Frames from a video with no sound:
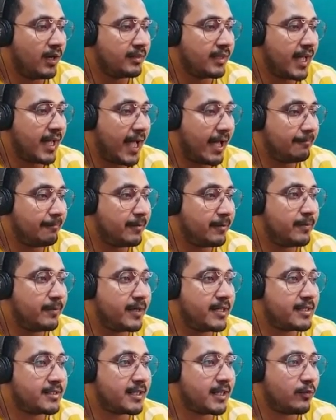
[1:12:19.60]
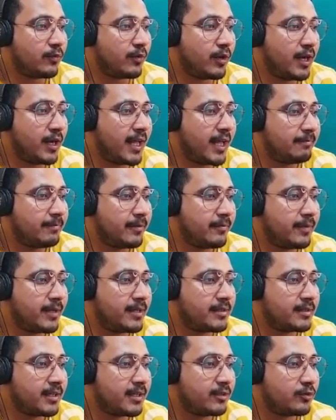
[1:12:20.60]
the amphibians are what?
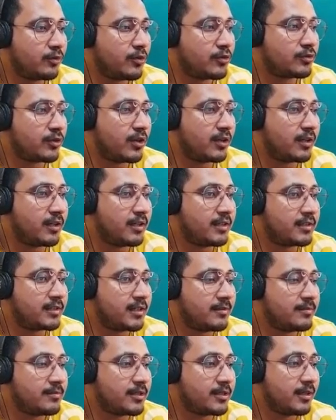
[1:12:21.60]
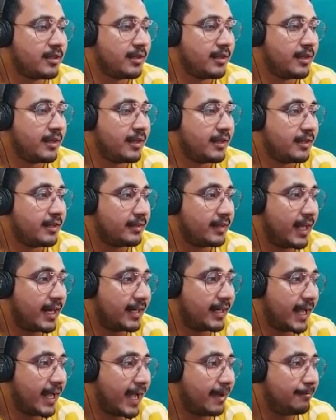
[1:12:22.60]
Amphibians are those organisms
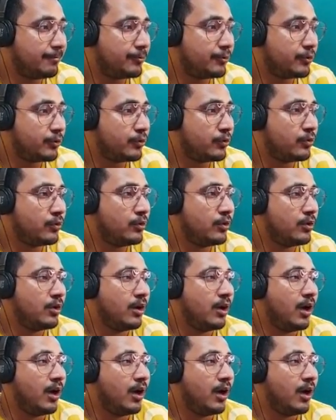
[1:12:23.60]
that have to,